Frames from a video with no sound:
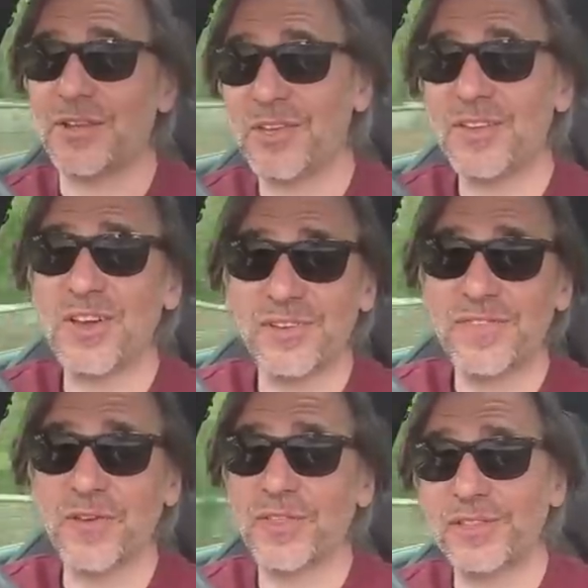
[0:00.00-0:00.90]
know, you kind
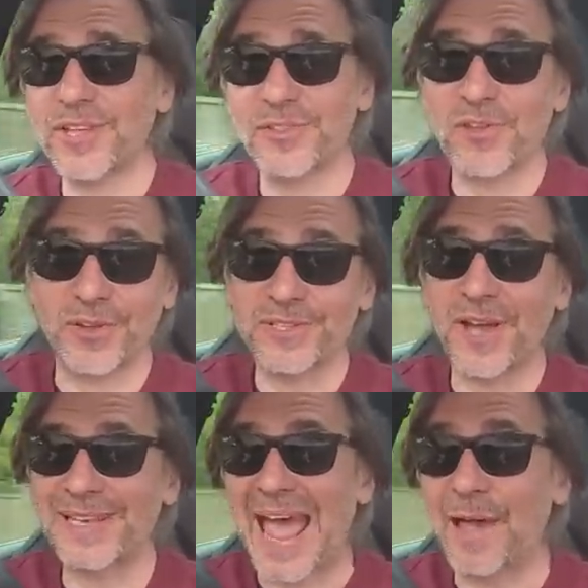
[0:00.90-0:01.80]
of feel that this car's not as
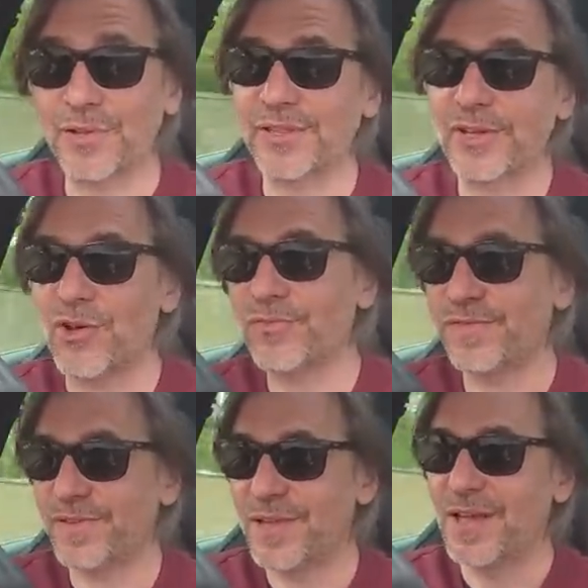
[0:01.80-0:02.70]
tied down as the Golf
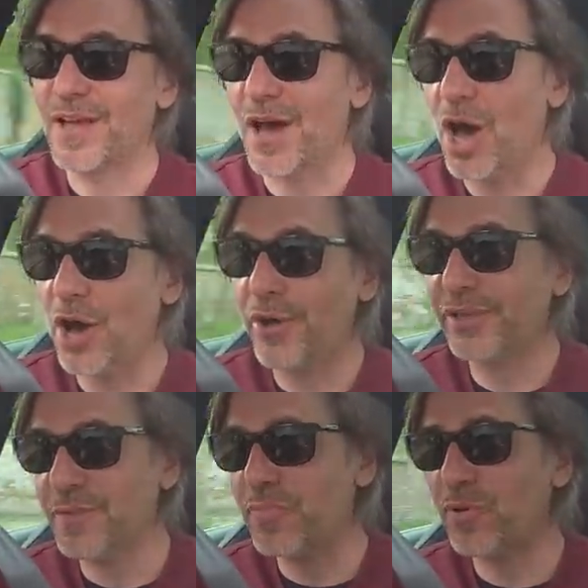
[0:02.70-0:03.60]
R,
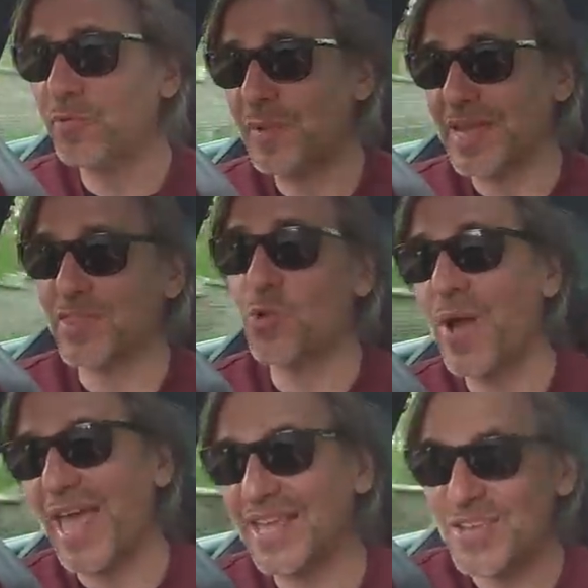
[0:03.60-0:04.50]
so probably in the
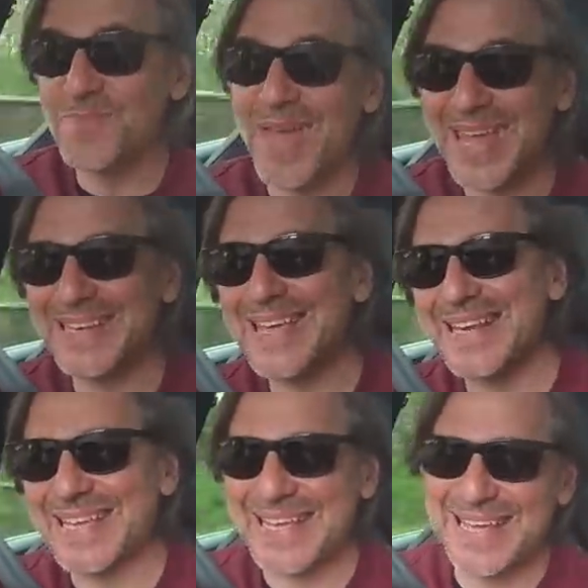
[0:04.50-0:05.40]
wet you may
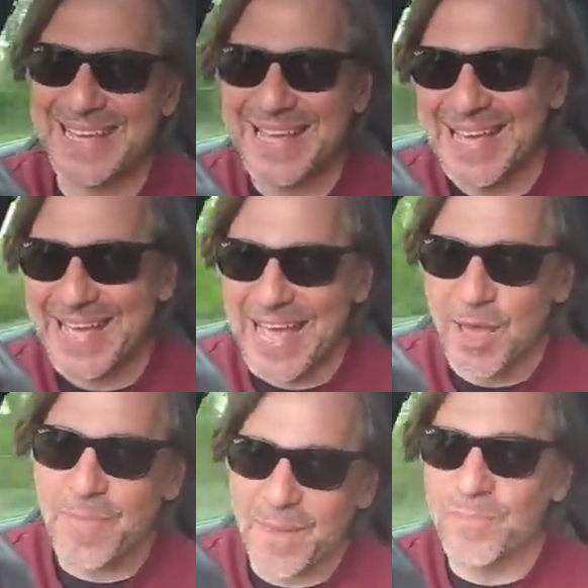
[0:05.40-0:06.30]
need it
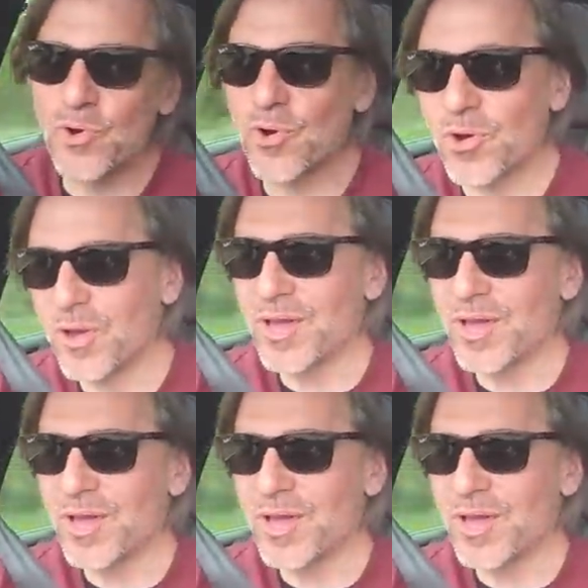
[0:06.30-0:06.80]
a bit more.